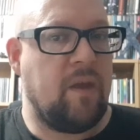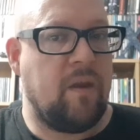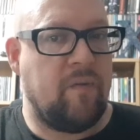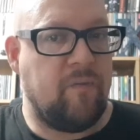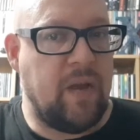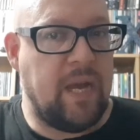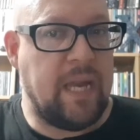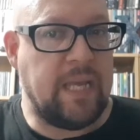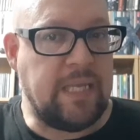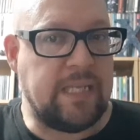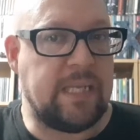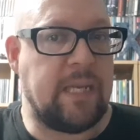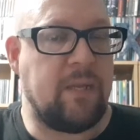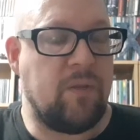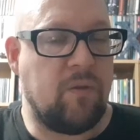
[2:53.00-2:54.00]

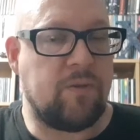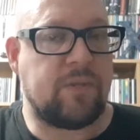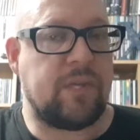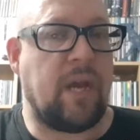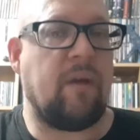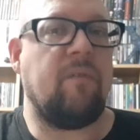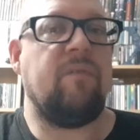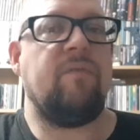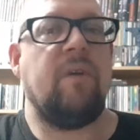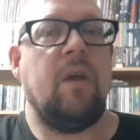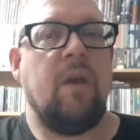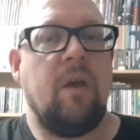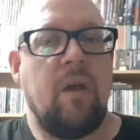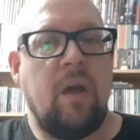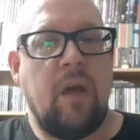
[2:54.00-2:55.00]
release it yourself.
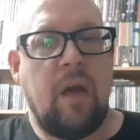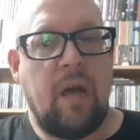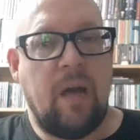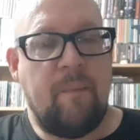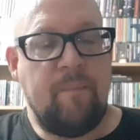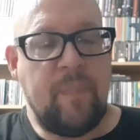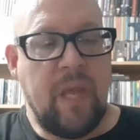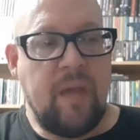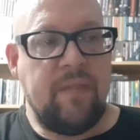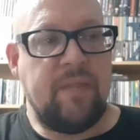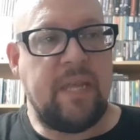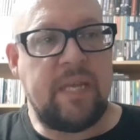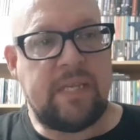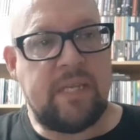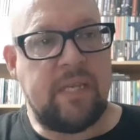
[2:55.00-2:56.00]
Um,
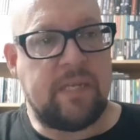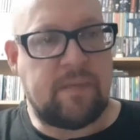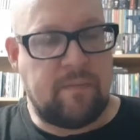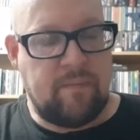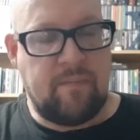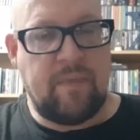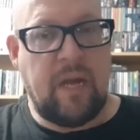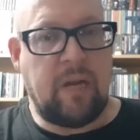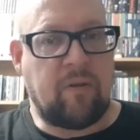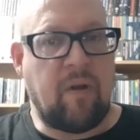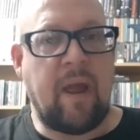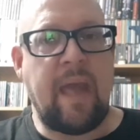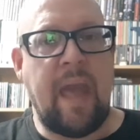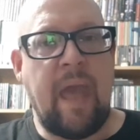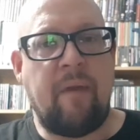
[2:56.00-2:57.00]
this is a
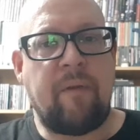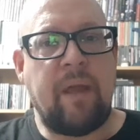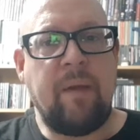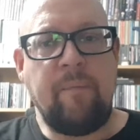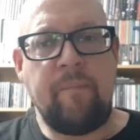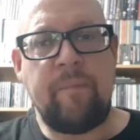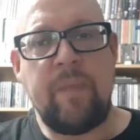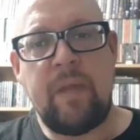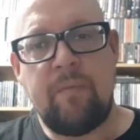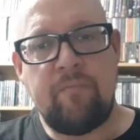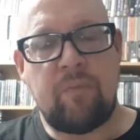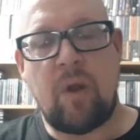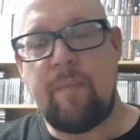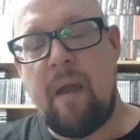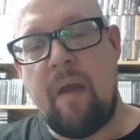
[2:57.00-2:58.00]
grey area,
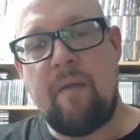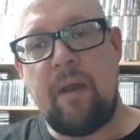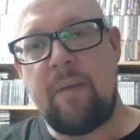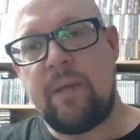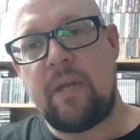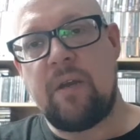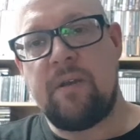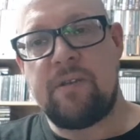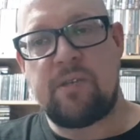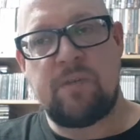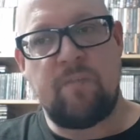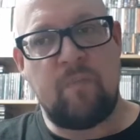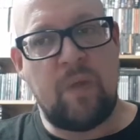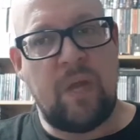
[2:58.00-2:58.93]
primarily because